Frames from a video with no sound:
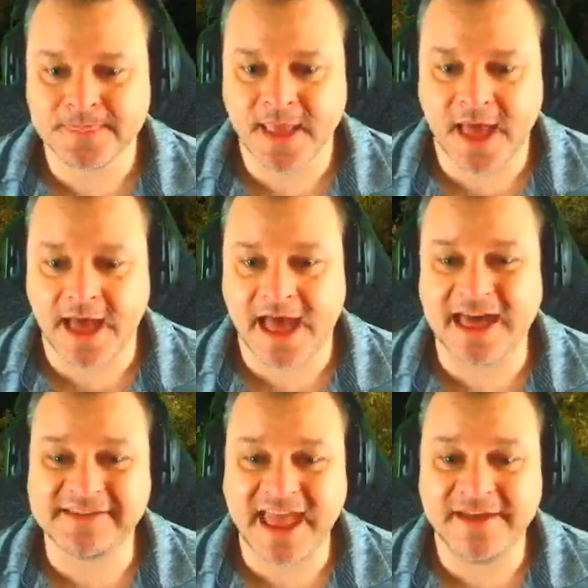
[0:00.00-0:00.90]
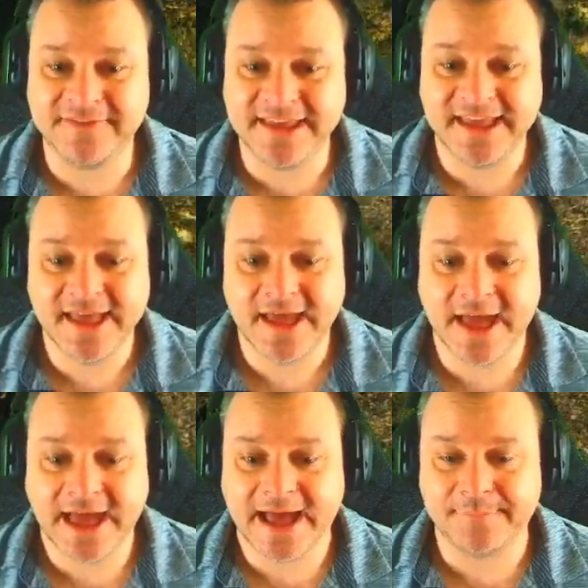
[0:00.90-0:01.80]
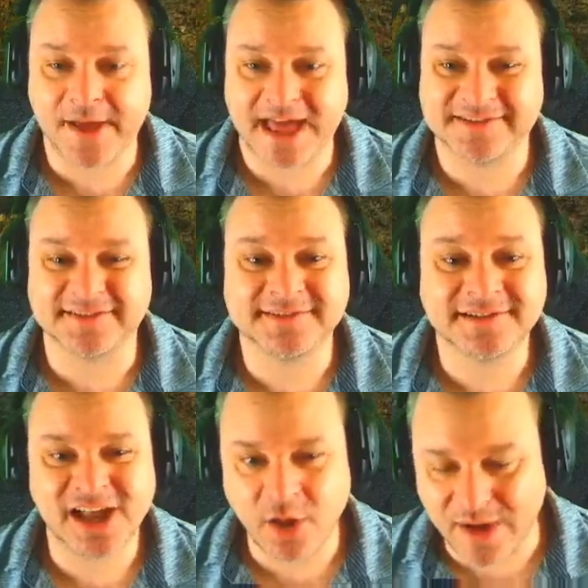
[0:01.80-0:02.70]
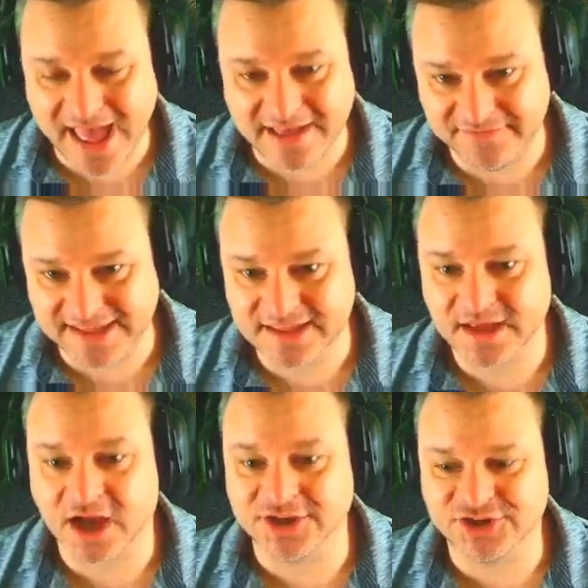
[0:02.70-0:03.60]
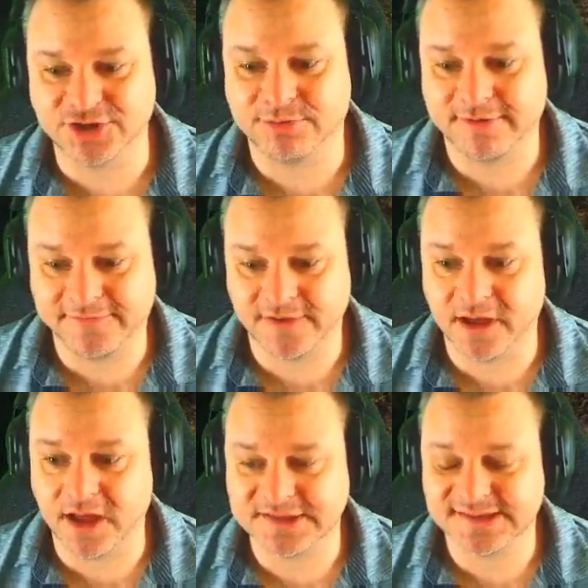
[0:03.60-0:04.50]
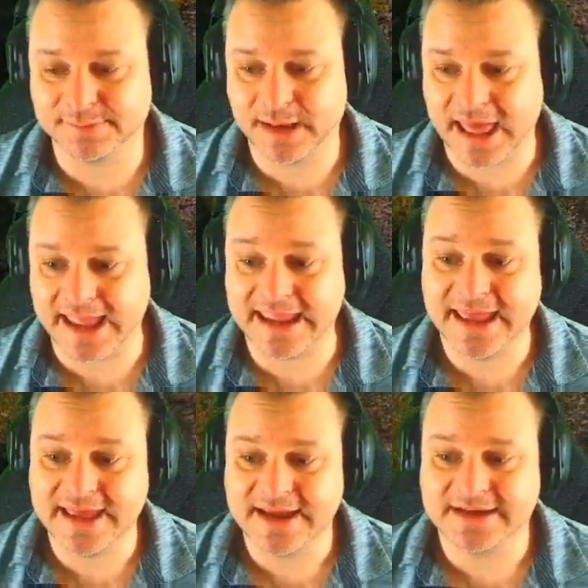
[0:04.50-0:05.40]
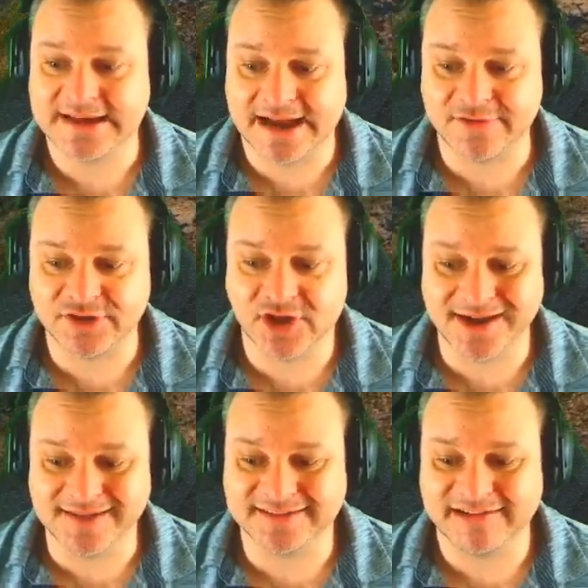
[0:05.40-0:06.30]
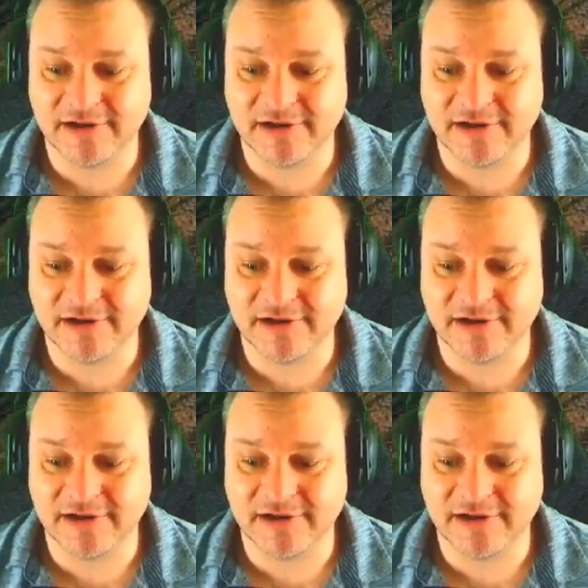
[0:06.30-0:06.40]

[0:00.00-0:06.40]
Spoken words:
As a heavy, as a slower heavy, I do prefer to play down the 9 and 0